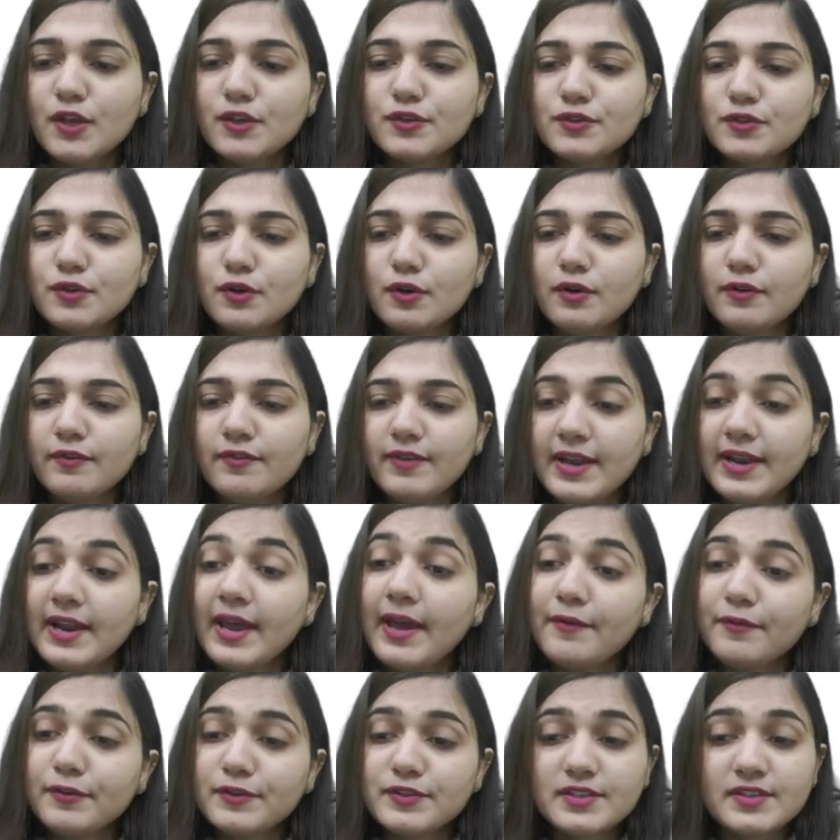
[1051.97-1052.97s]
So
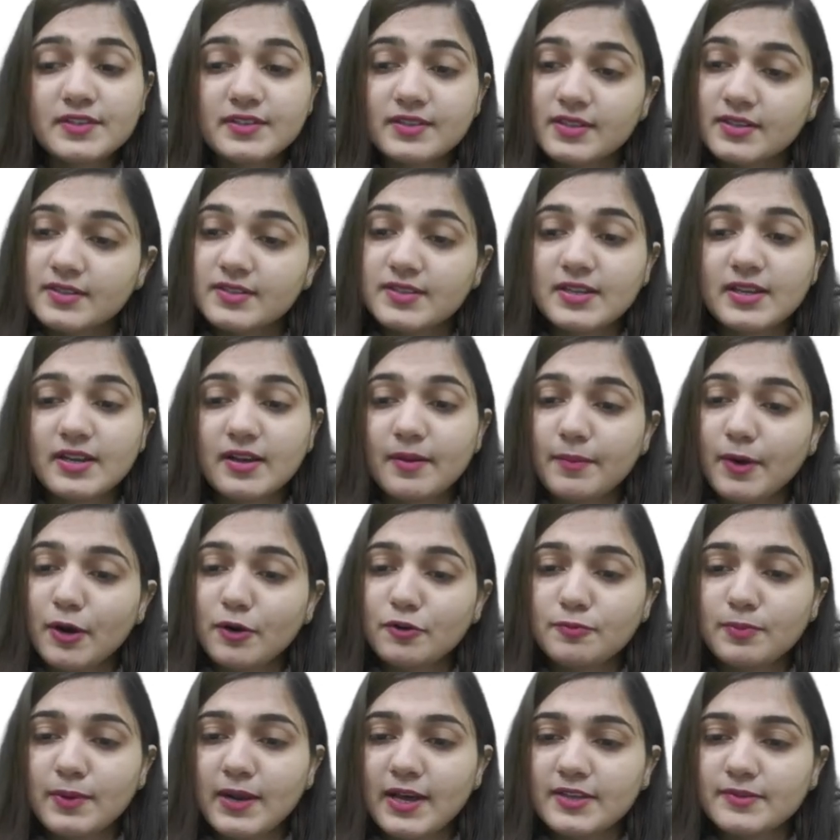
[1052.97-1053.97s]
when I was discussing
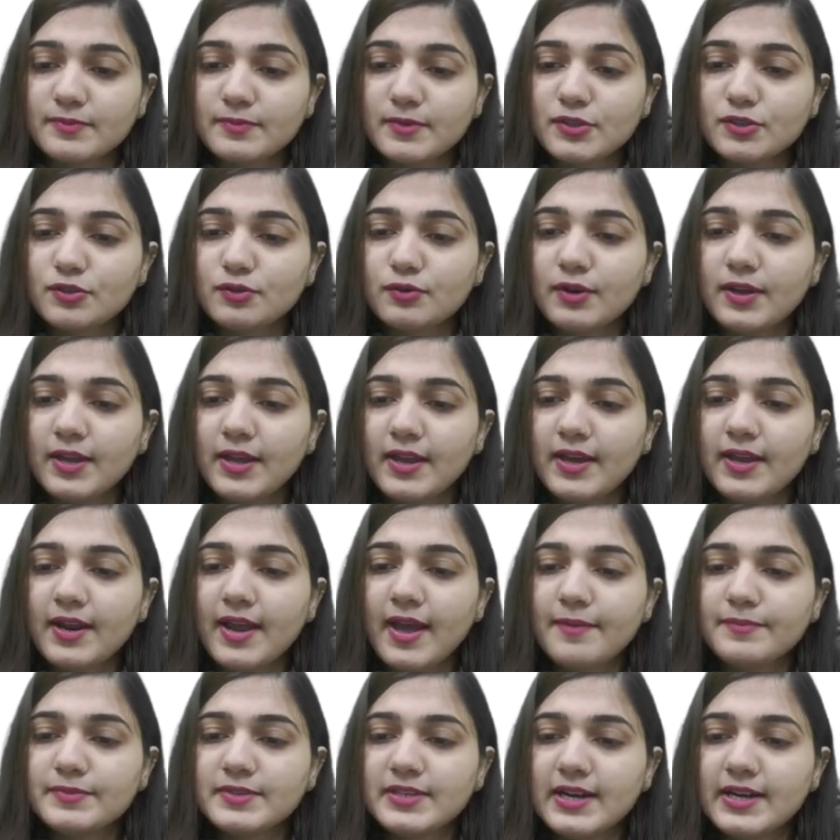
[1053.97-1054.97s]
about plasma, so here
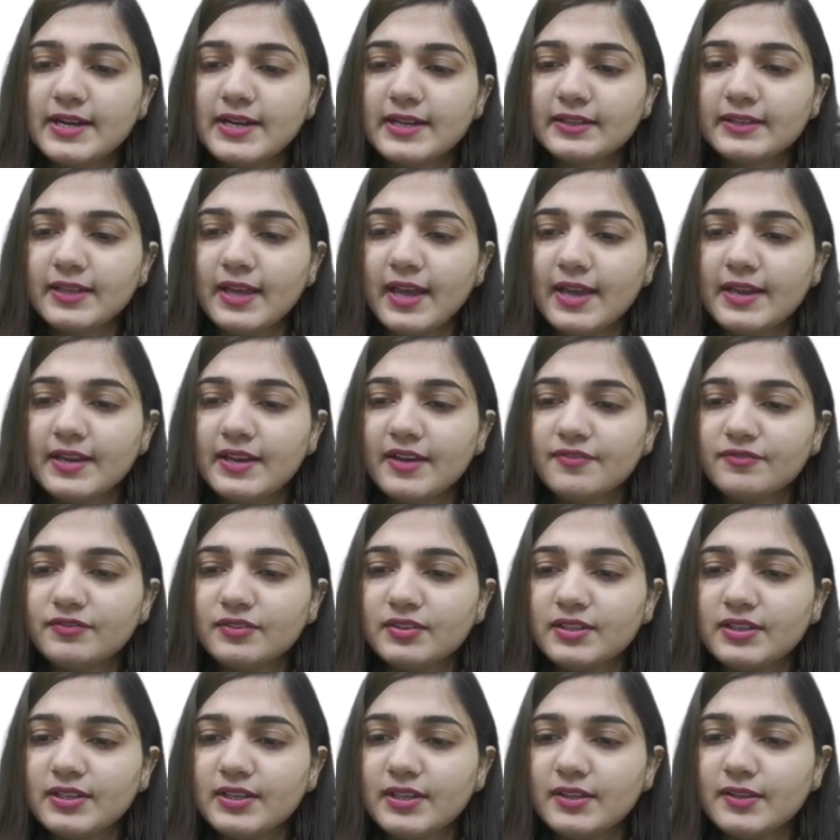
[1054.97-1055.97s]
I am sending the
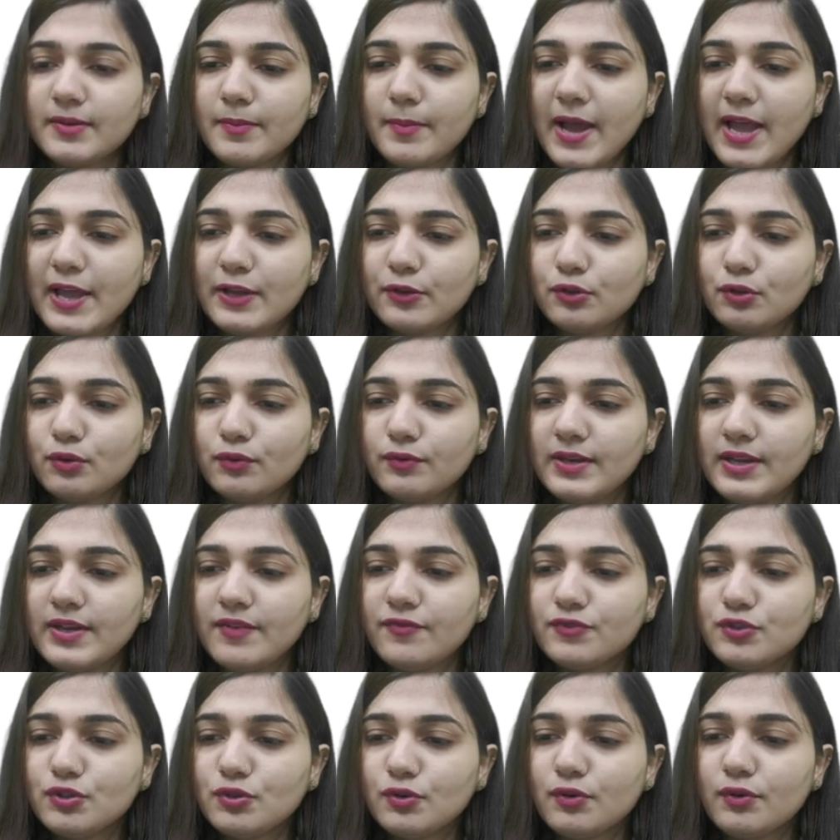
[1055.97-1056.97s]
NF3 in the
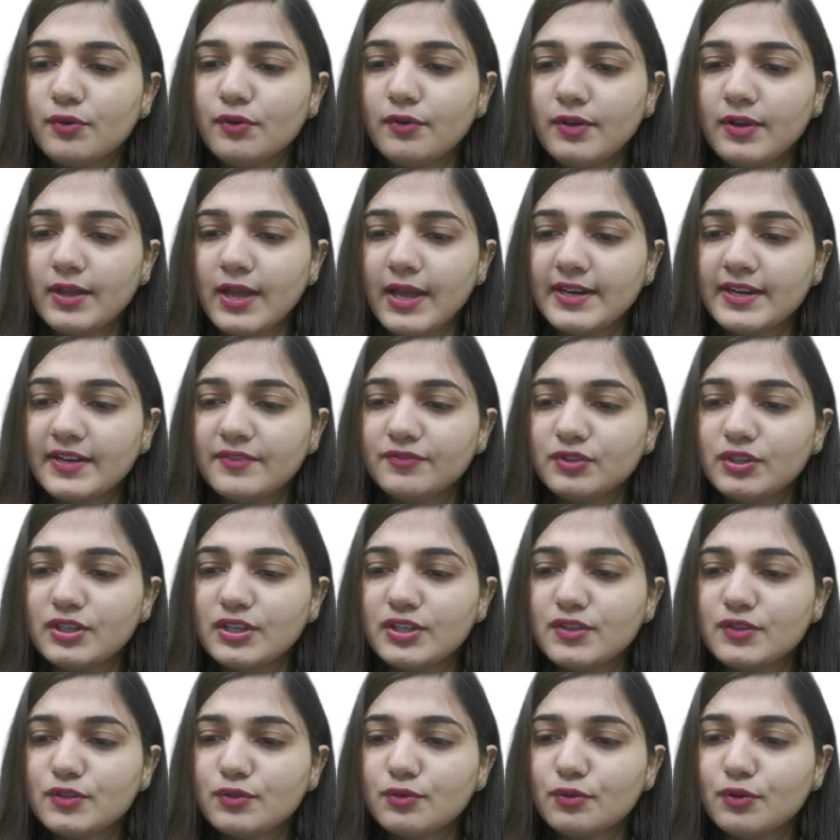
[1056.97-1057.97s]
microwave. So
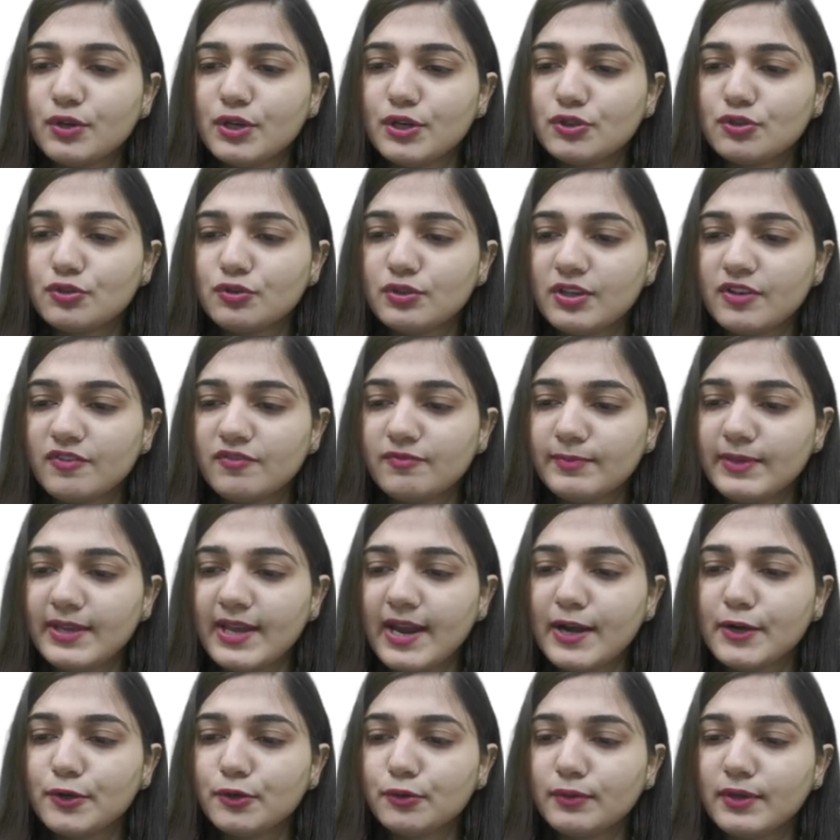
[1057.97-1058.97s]
NF3 is going to give
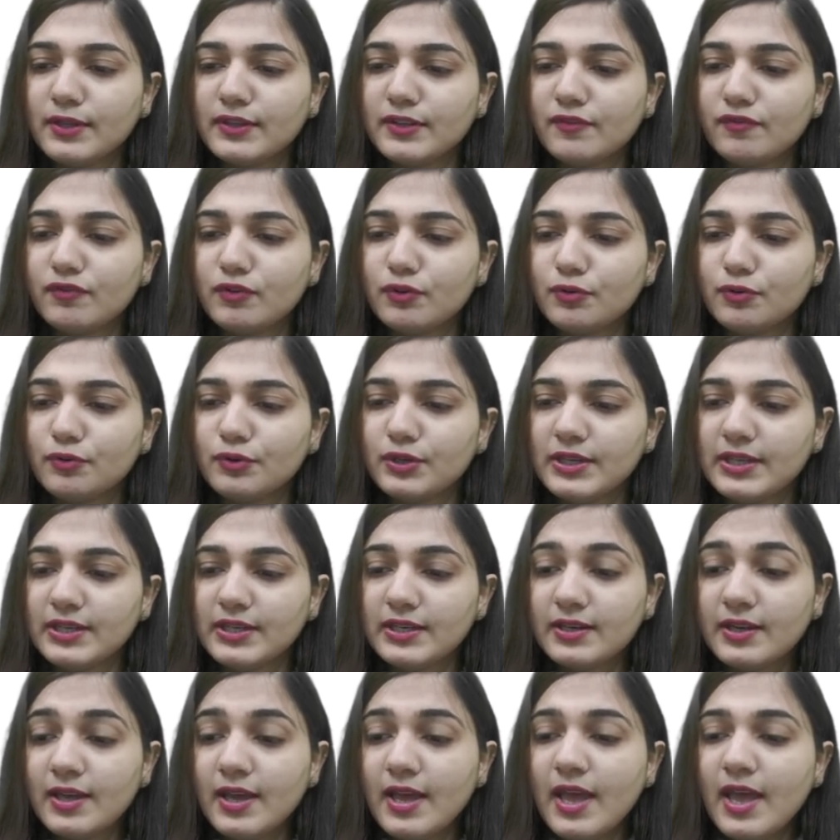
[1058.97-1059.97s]
me N2 and the
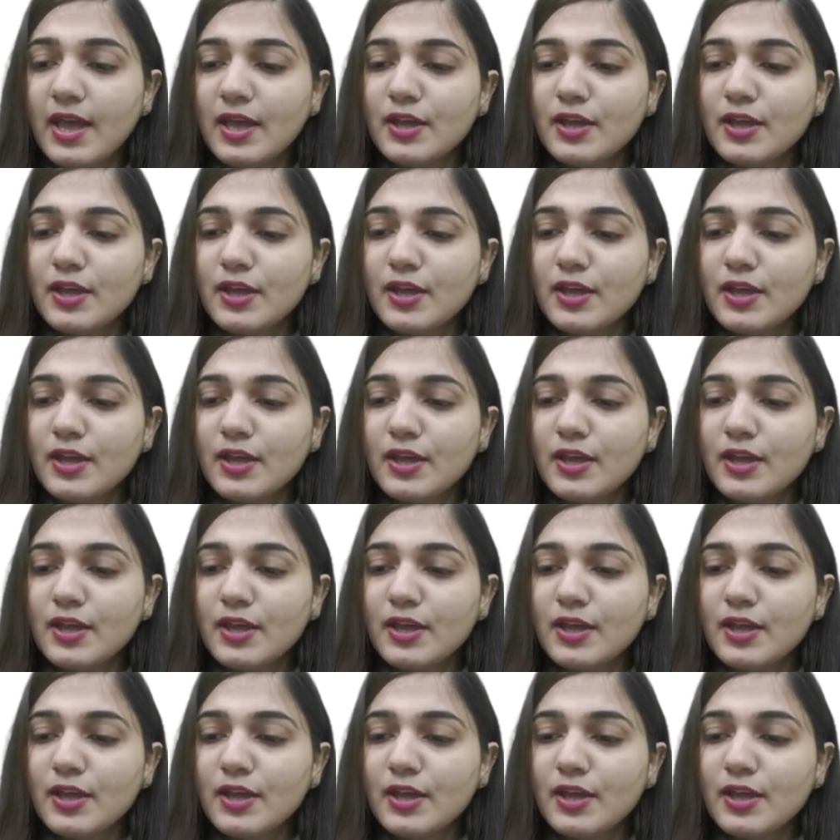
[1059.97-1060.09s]
fluorine.